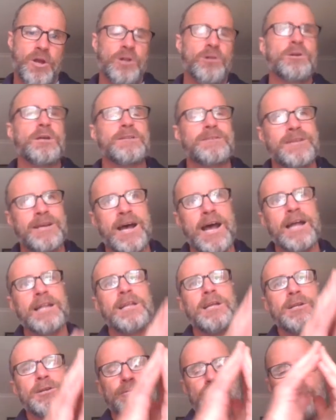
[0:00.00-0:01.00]
I look at
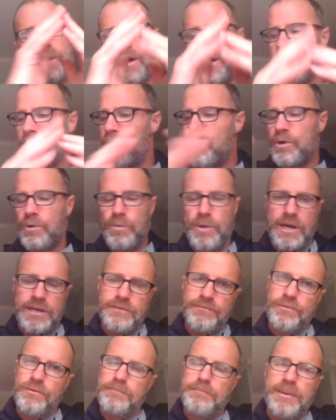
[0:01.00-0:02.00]
Taylor DeRay and what a
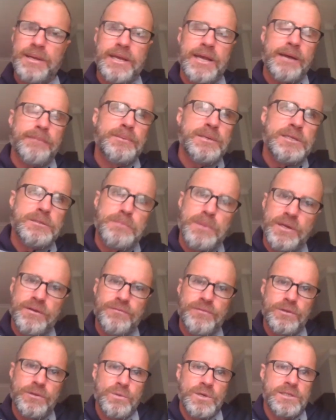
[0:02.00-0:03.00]
wonderful pickup he's
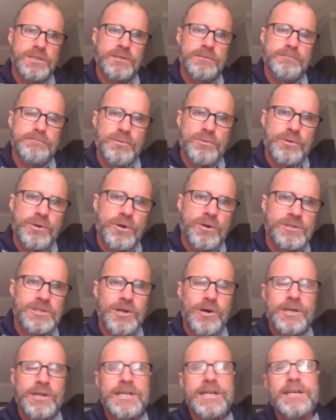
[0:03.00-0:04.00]
been for the Western Bulldogs.
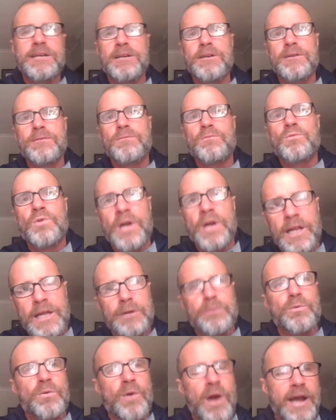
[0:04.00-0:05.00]
And I didn't
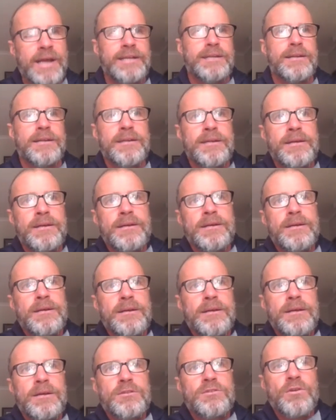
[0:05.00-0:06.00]
really rate
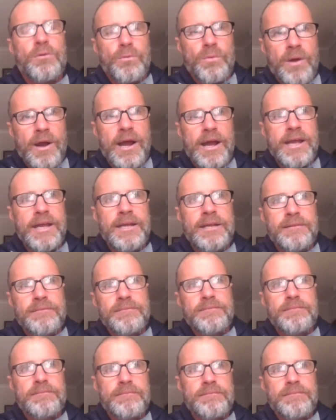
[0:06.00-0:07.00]
DeRay